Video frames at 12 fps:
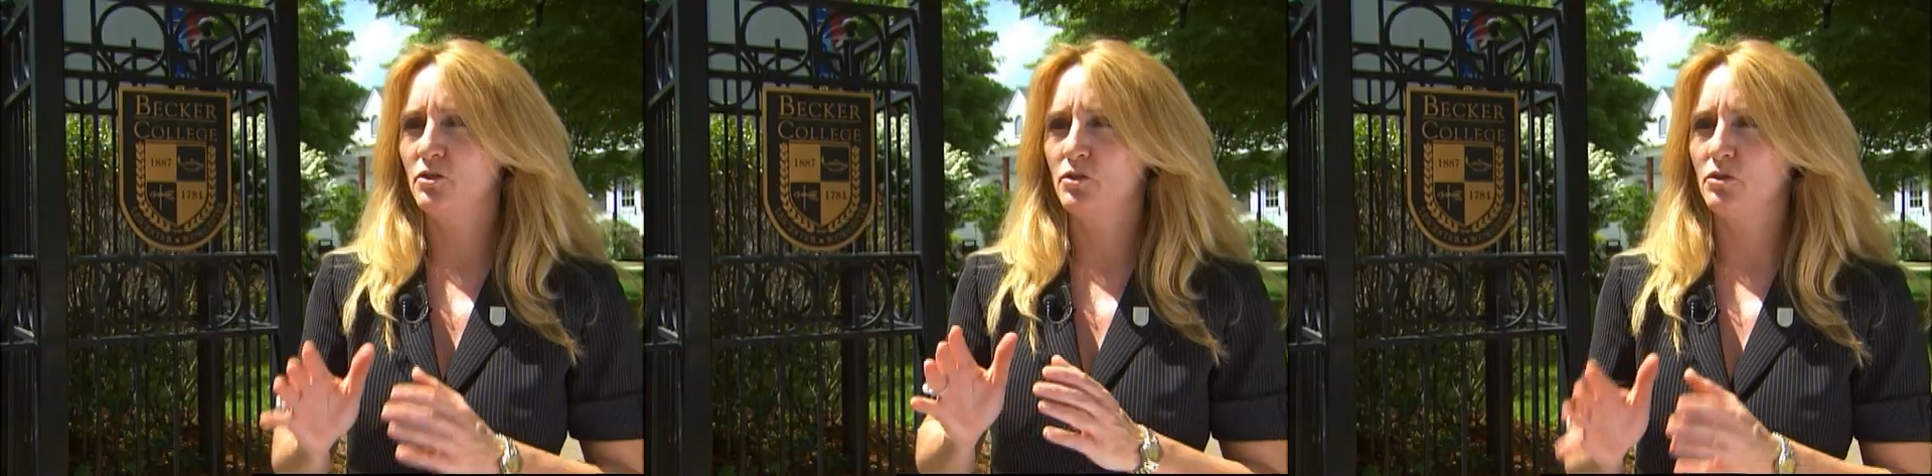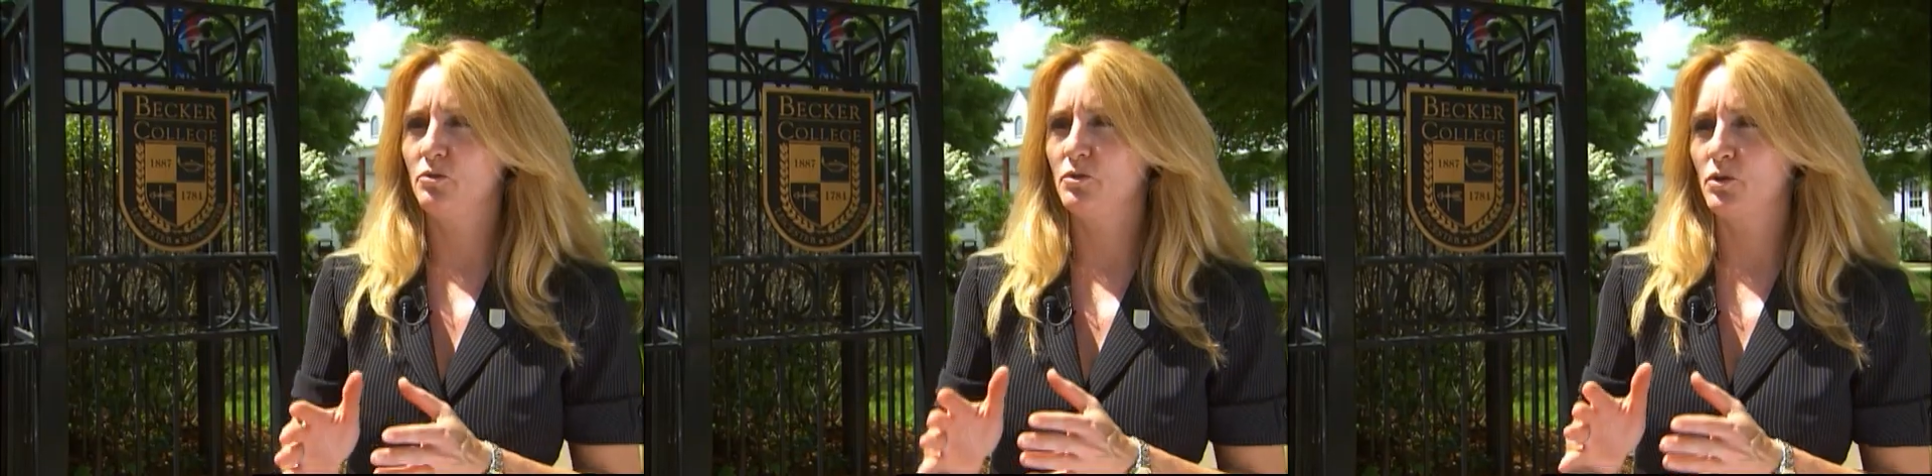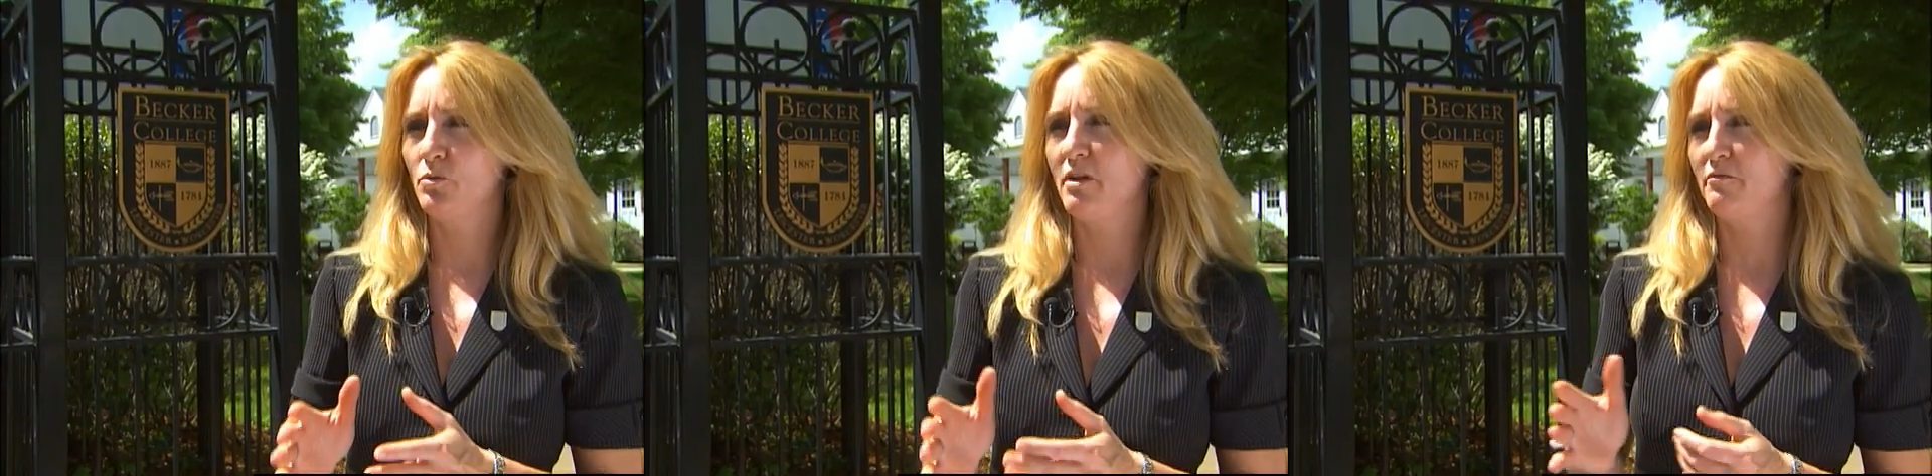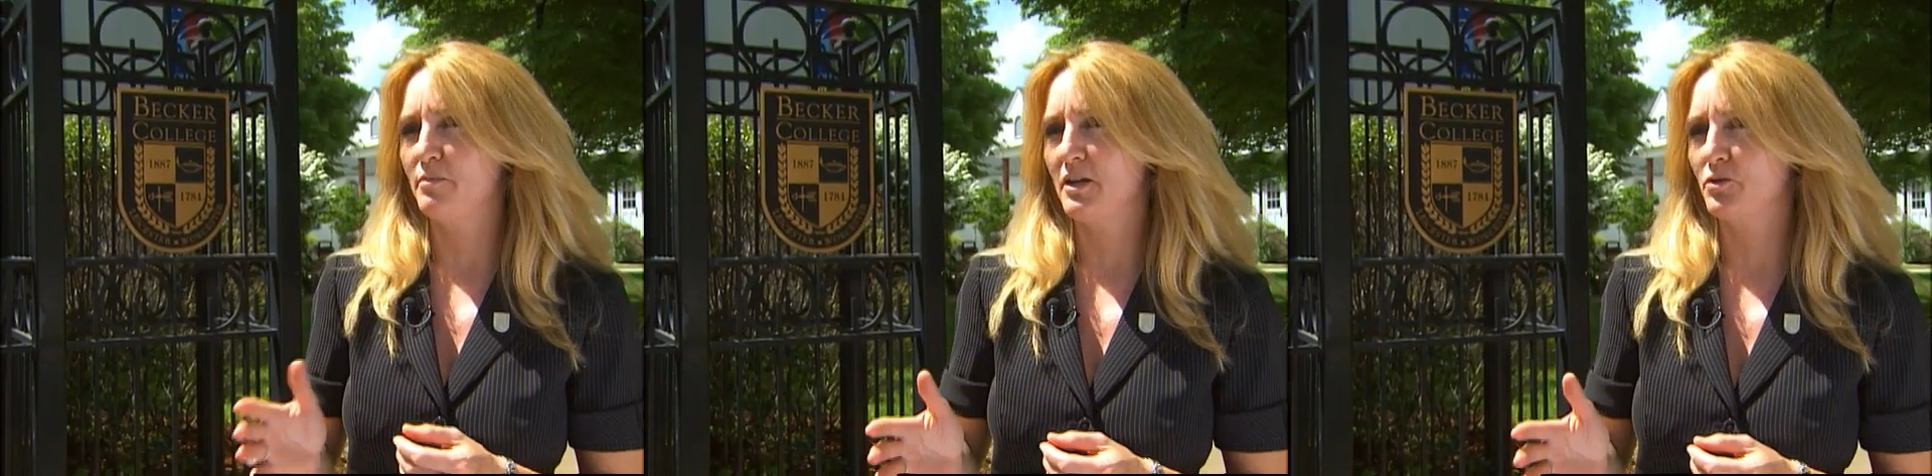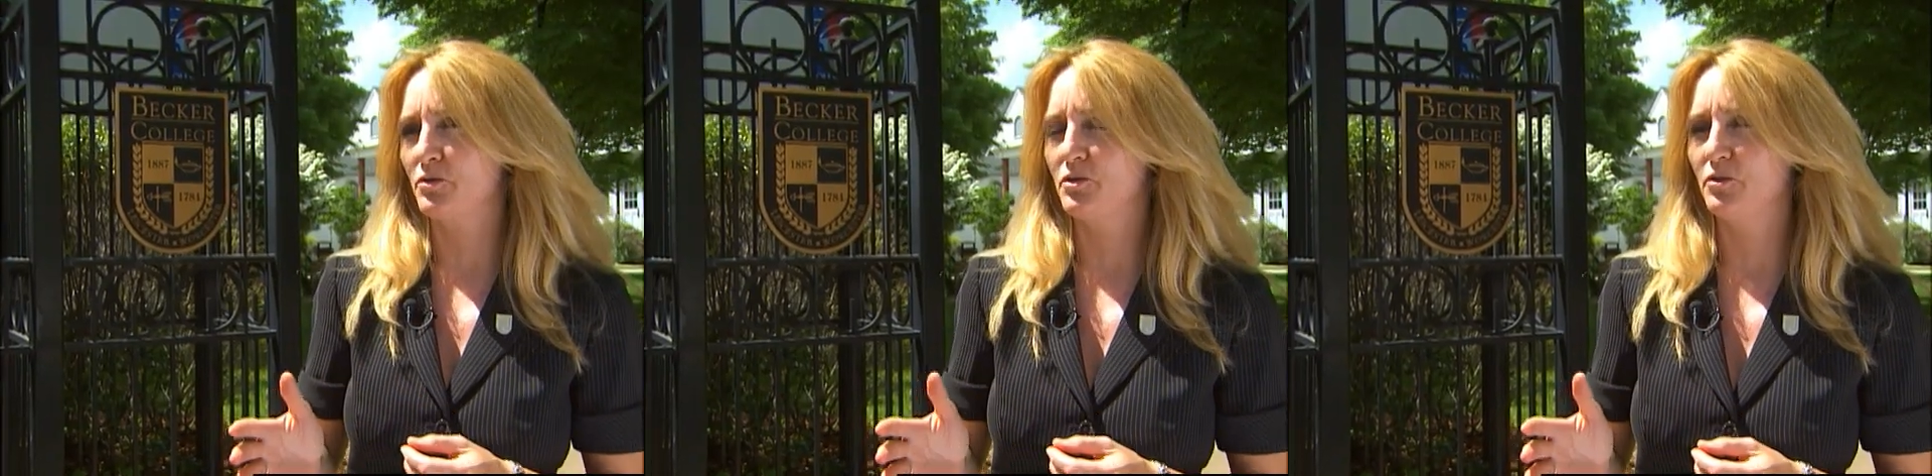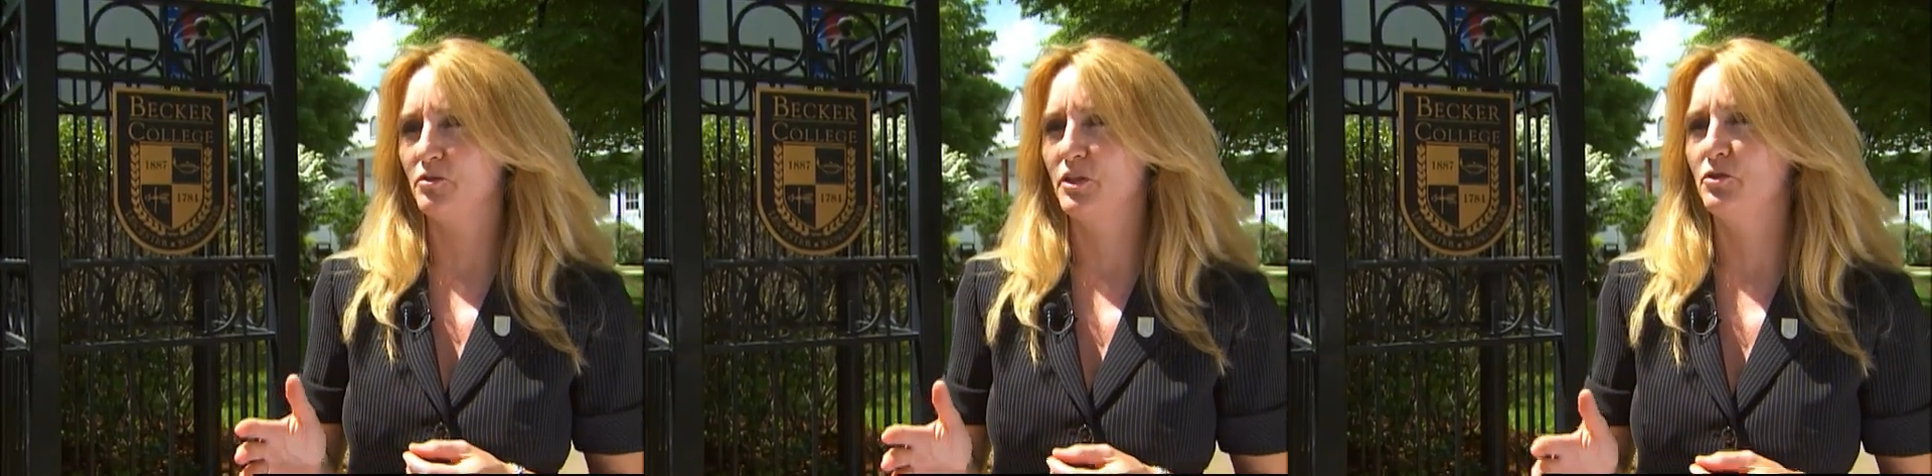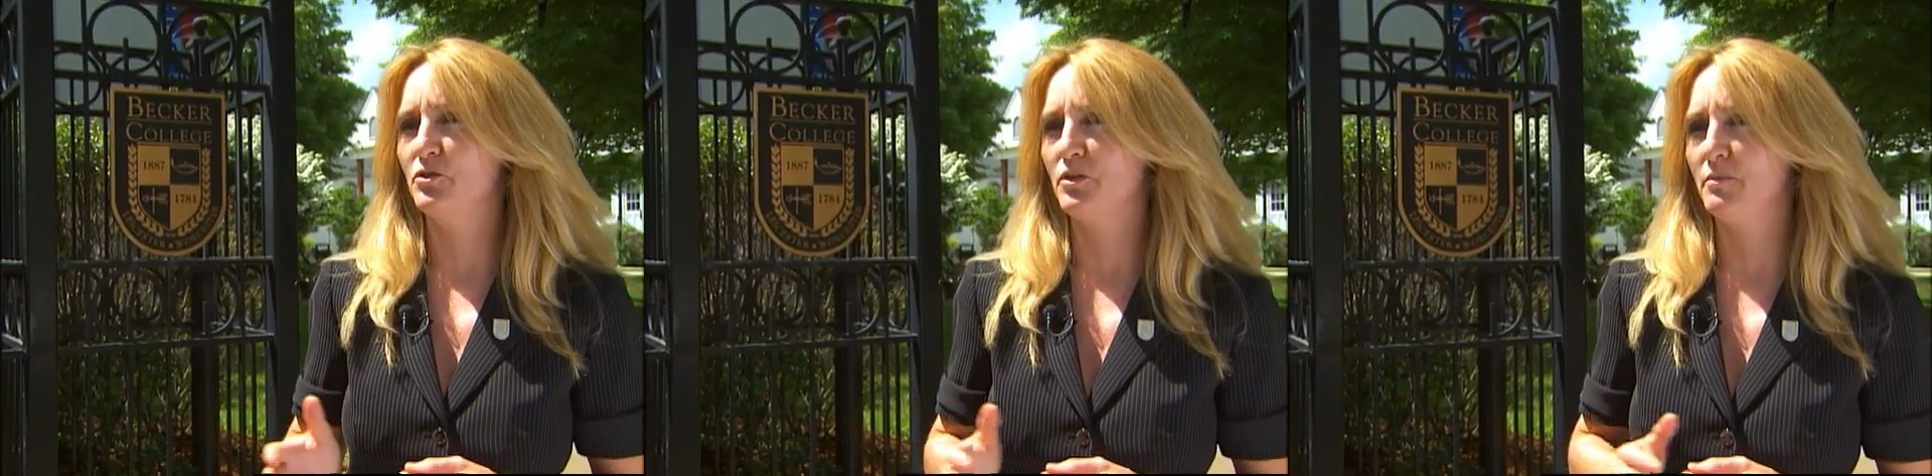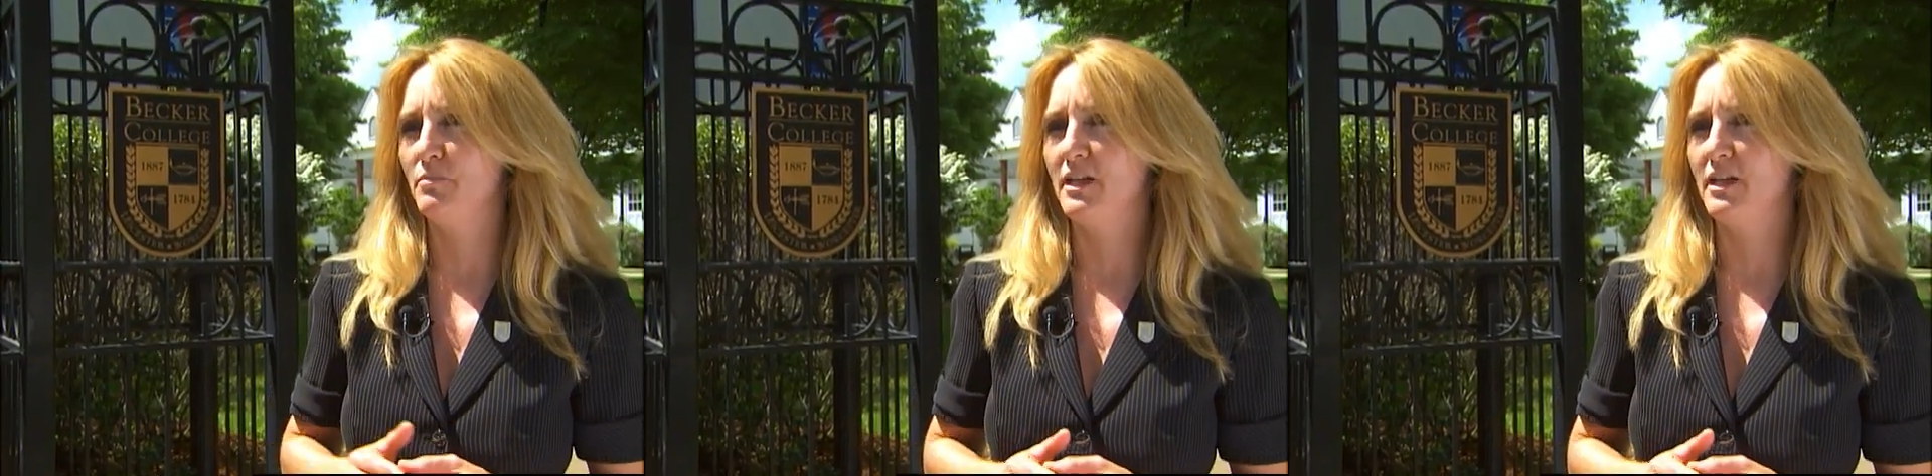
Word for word: Students who have a bachelor's degree usually